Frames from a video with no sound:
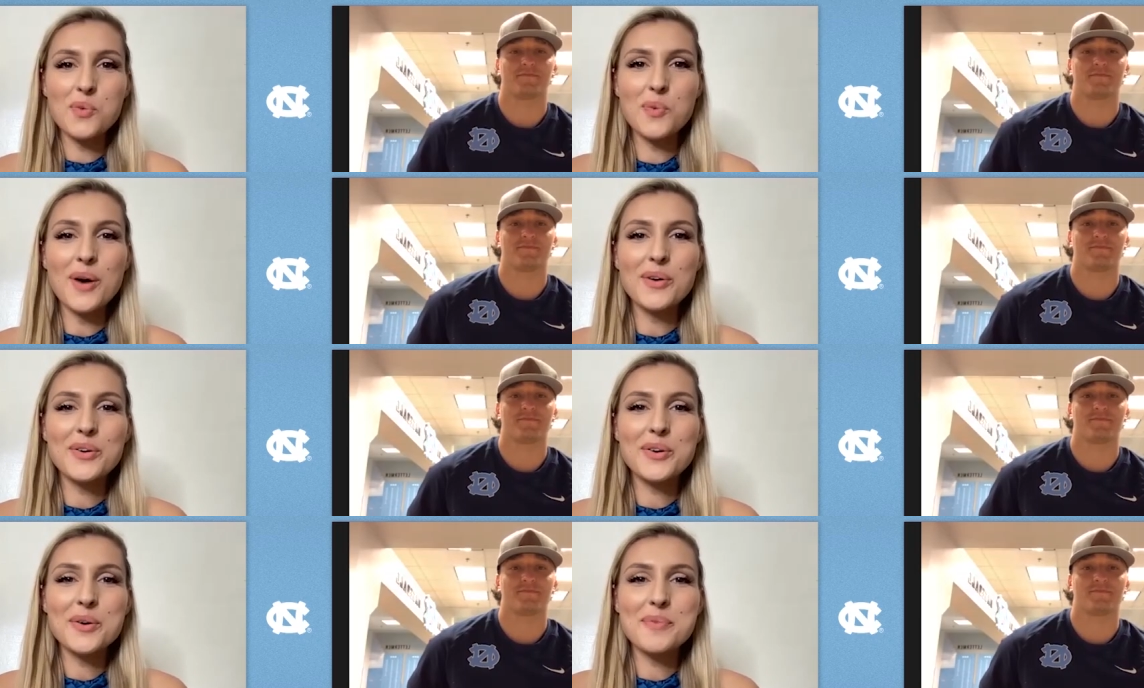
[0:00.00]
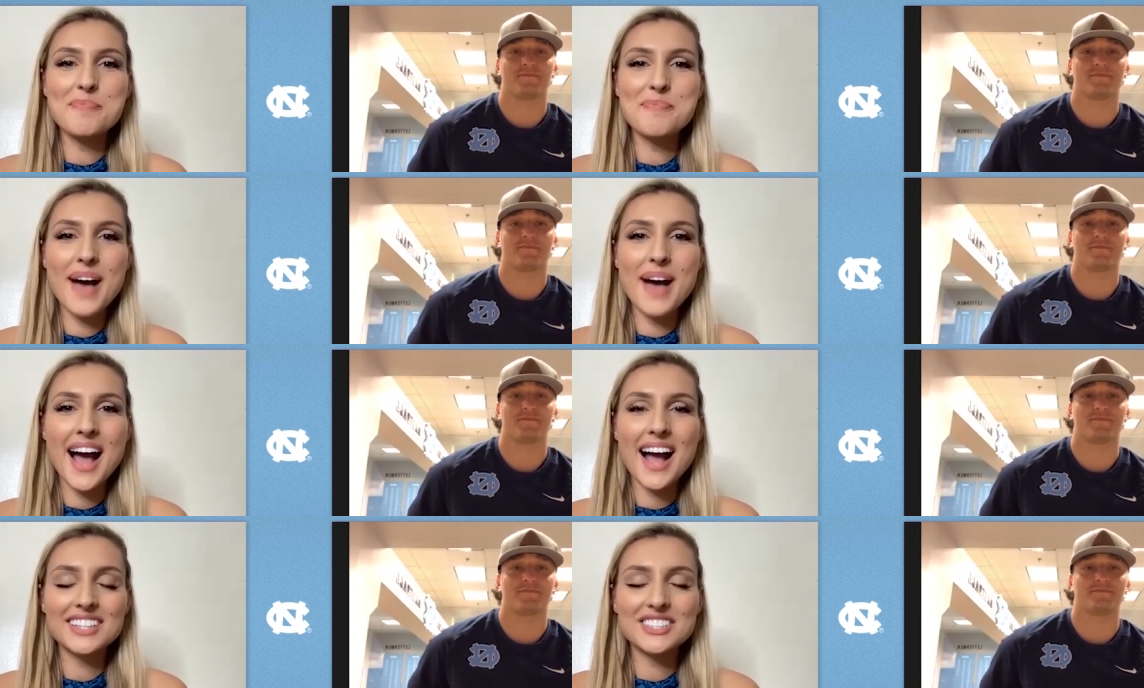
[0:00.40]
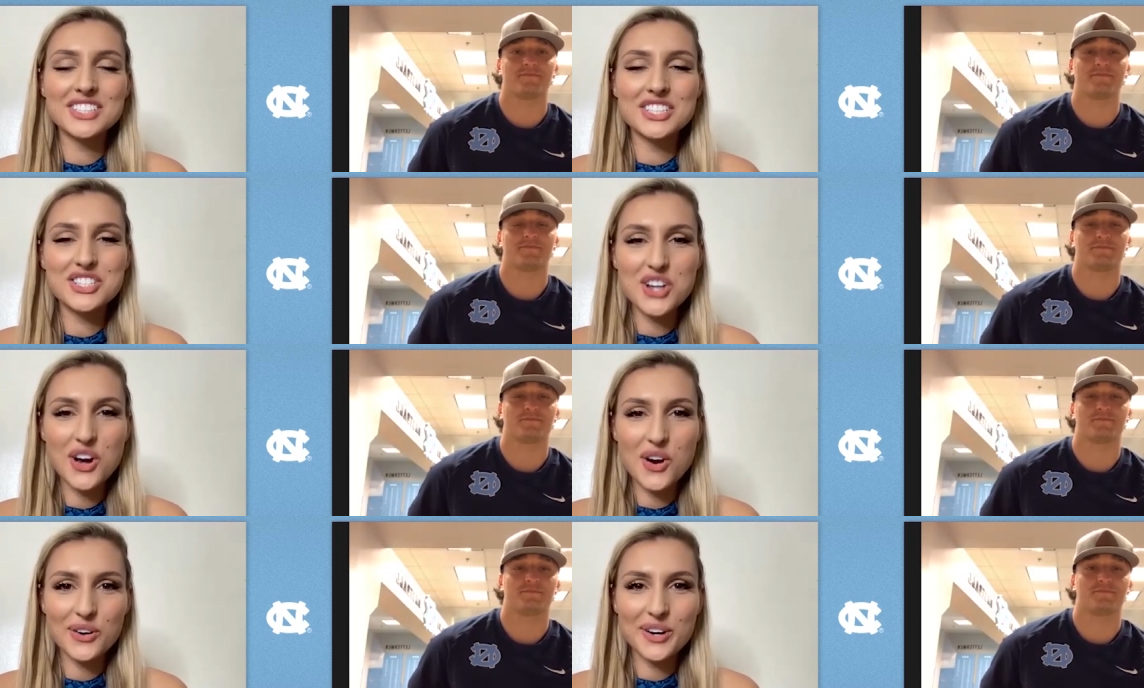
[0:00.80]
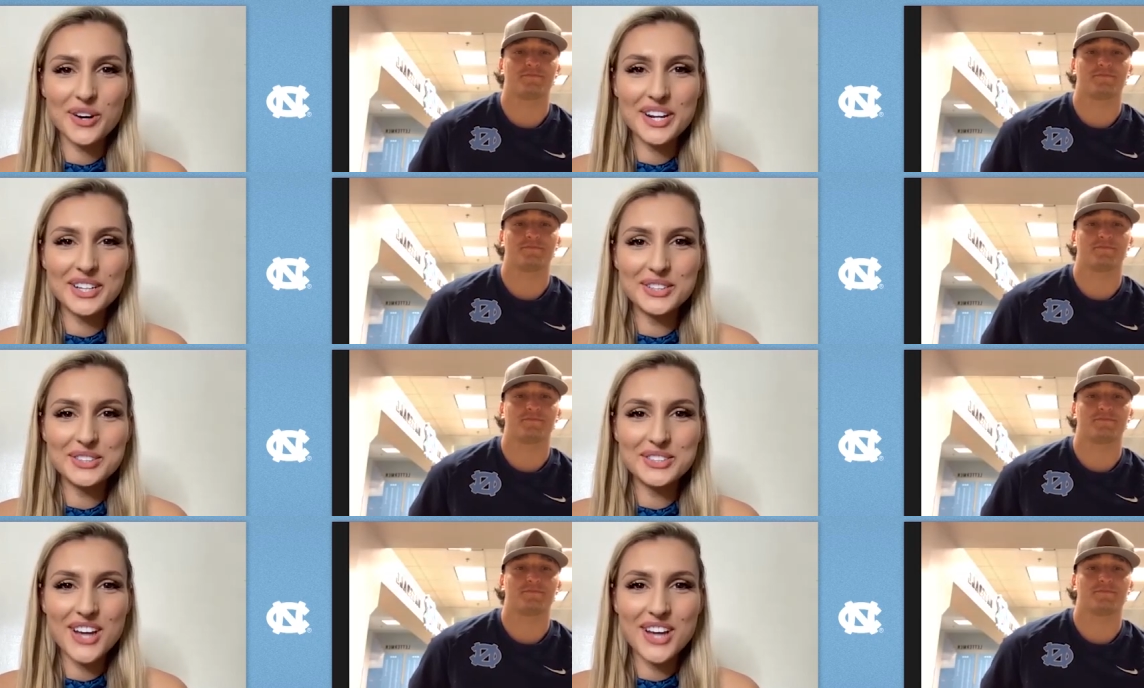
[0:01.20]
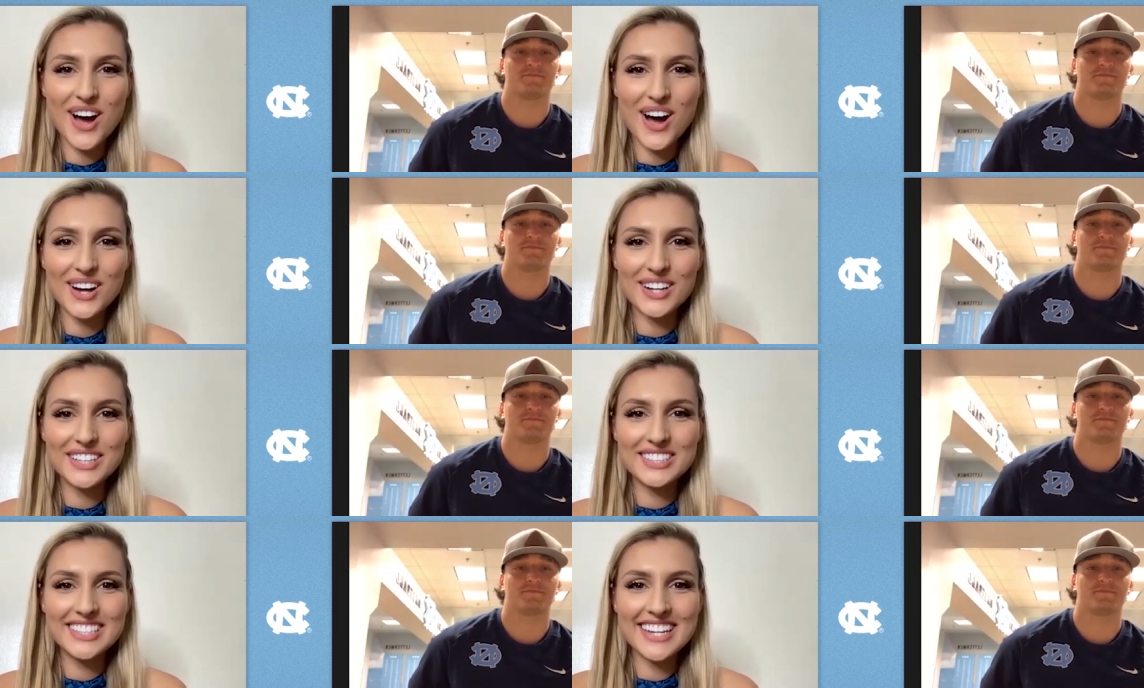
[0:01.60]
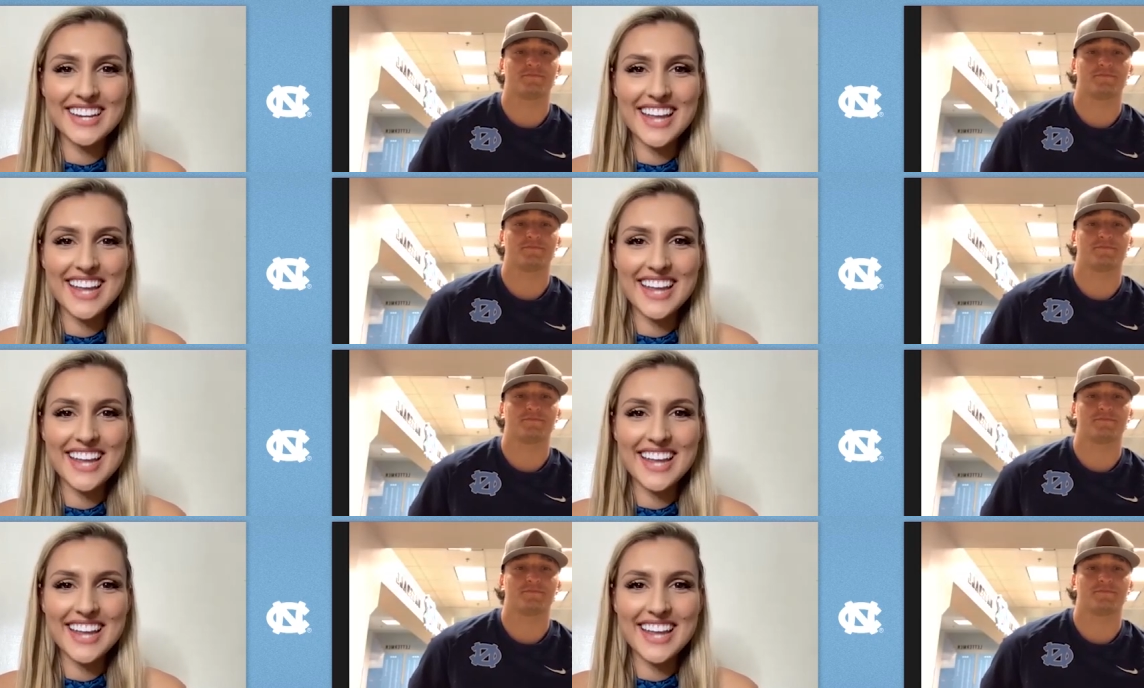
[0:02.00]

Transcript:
Speaker 1: Welcome back to Tar Heel Talks.